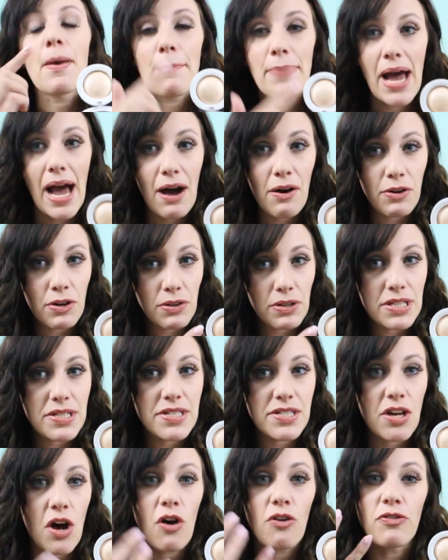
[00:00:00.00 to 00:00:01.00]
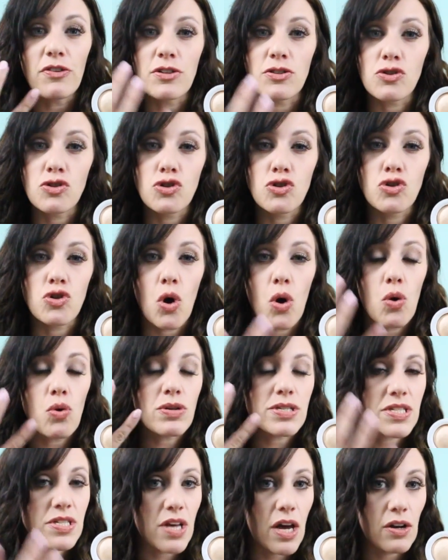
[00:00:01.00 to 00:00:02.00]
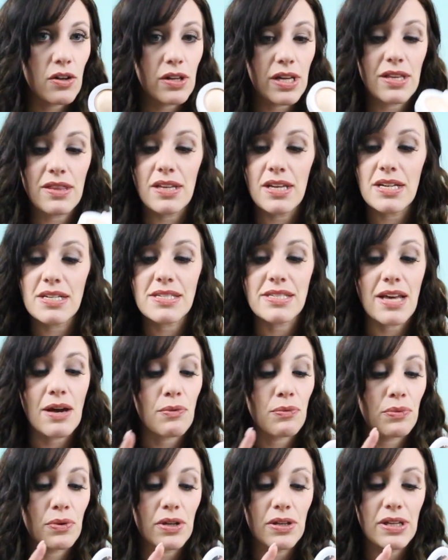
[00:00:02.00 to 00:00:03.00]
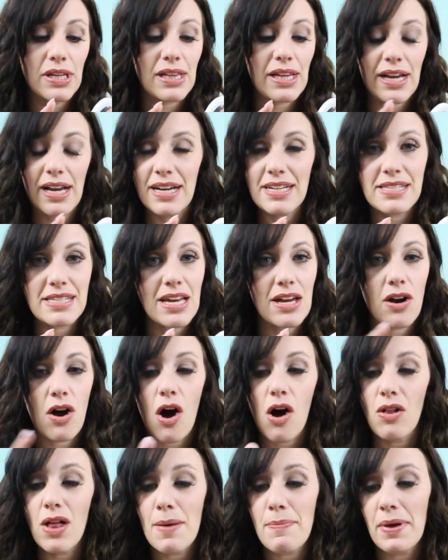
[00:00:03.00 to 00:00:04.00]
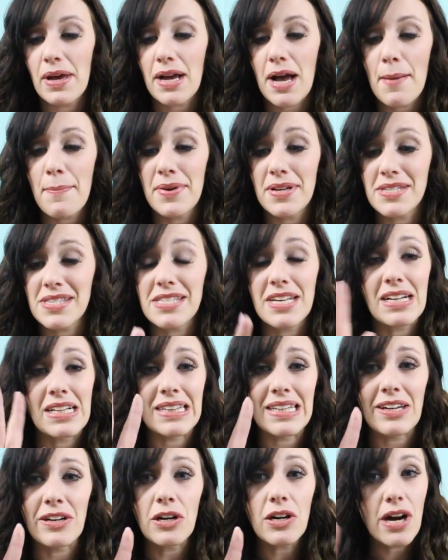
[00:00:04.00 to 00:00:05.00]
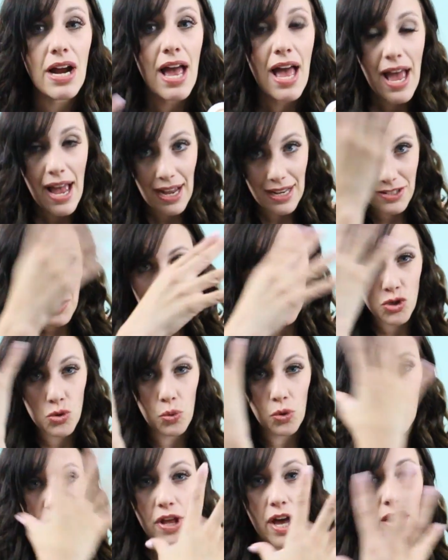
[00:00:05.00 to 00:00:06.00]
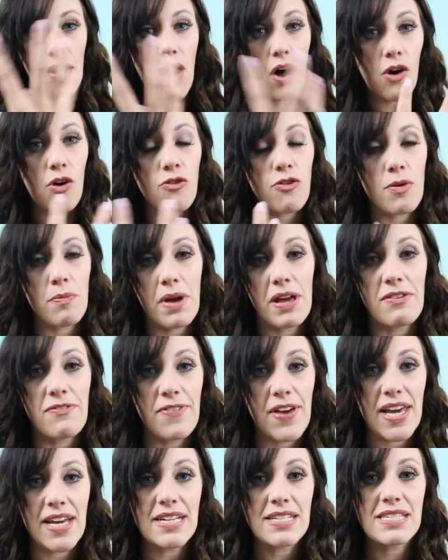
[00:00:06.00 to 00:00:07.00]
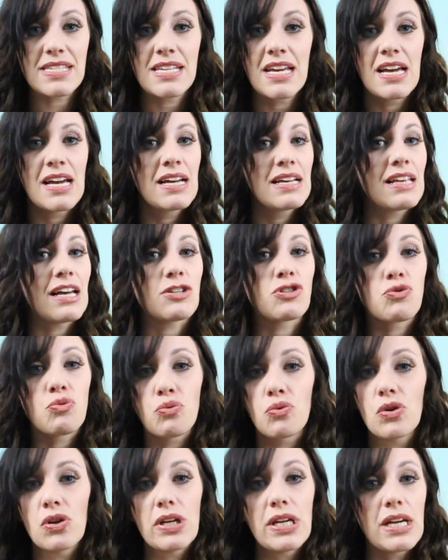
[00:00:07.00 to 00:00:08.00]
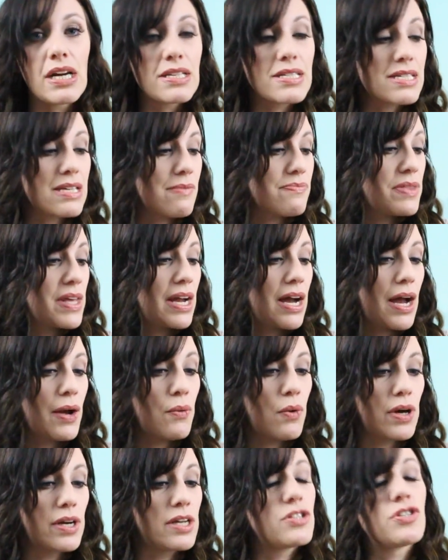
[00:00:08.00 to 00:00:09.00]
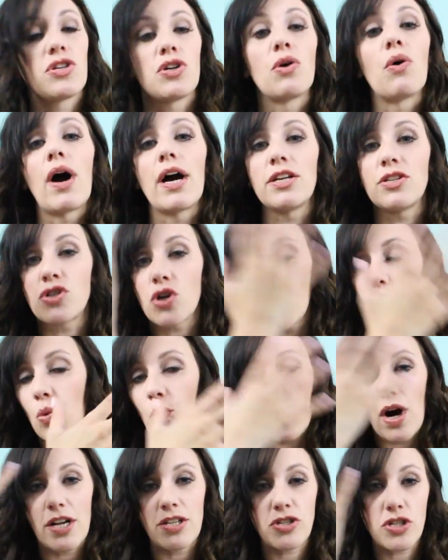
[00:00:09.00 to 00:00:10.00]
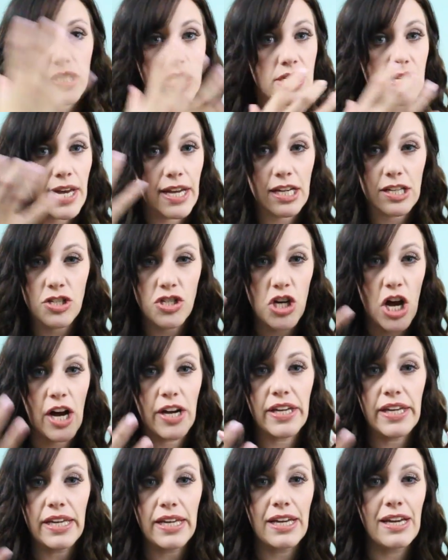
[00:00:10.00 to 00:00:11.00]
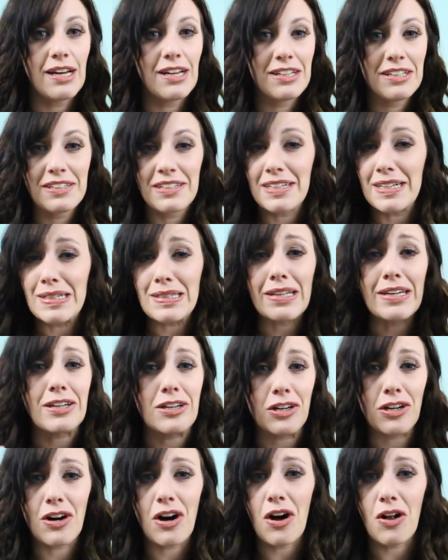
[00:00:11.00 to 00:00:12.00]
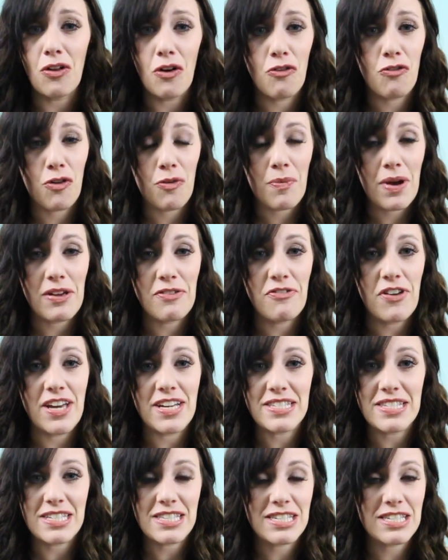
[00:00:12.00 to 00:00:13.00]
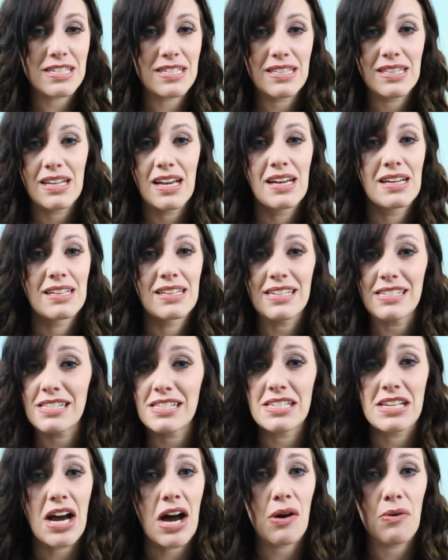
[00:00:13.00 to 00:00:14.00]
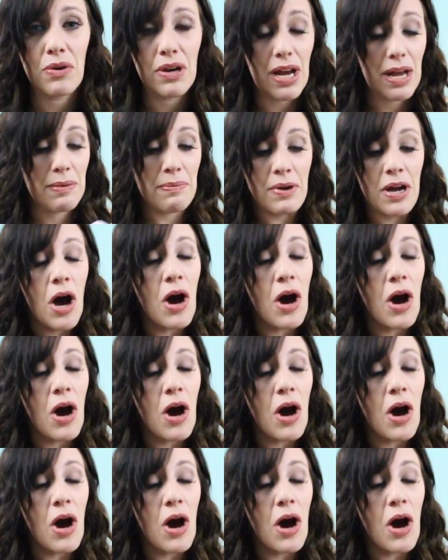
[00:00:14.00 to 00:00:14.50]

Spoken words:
The powder itself is so subtle in these that really, like I said, all I pick up is the glitter, and to swirl that all over my face, that's really not something I want to do. I don't want just like chunky glitter all over my face. That's not what I'm